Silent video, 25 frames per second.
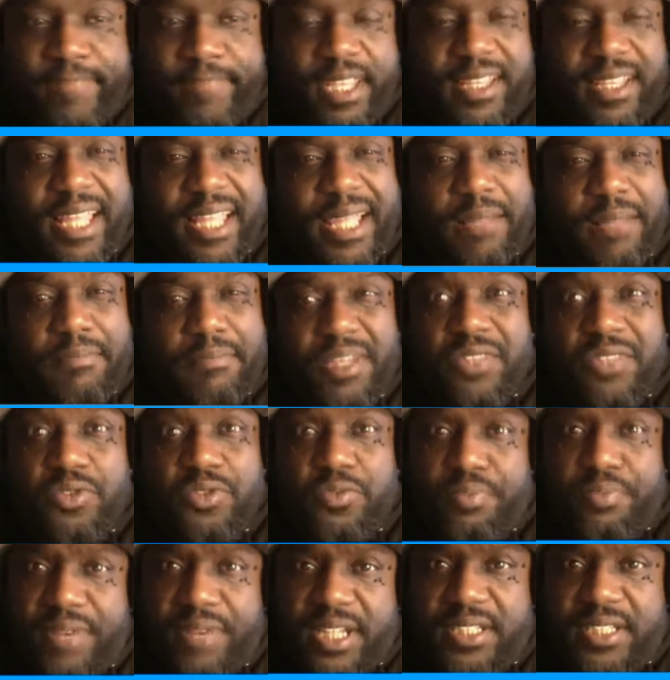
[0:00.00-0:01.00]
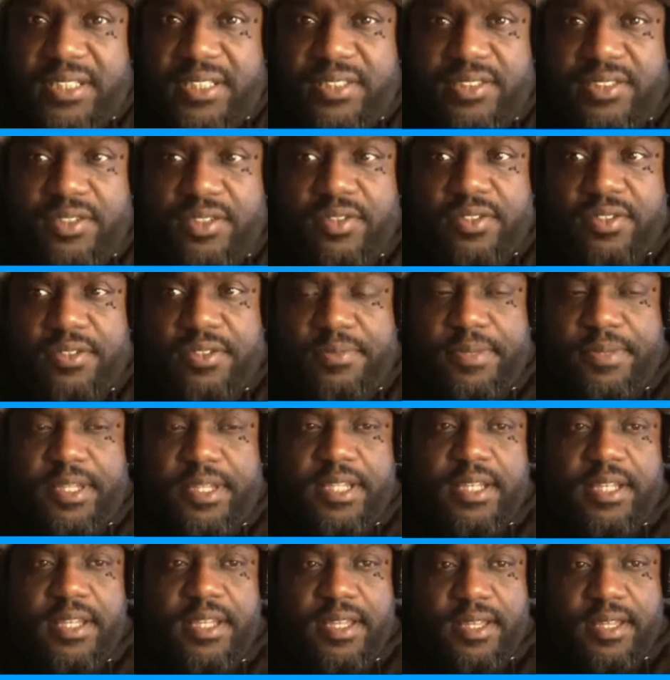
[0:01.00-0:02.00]
like mental pressure, so to
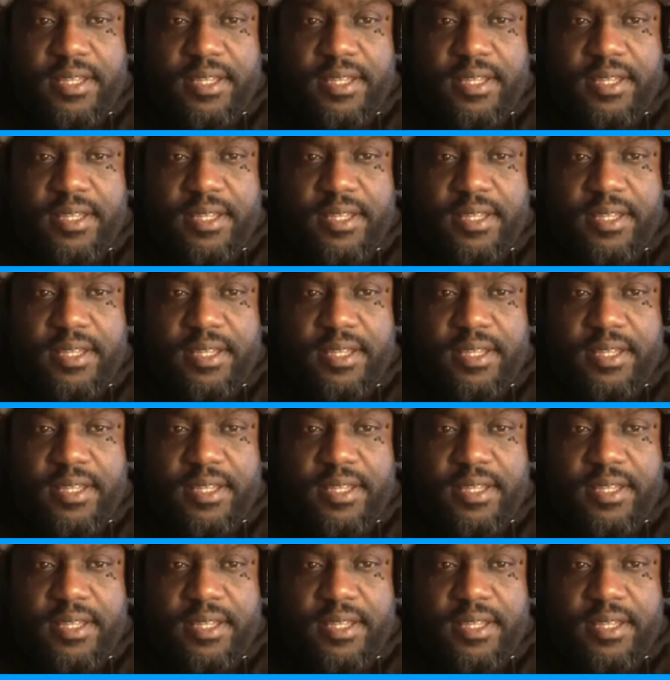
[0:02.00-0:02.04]
speak,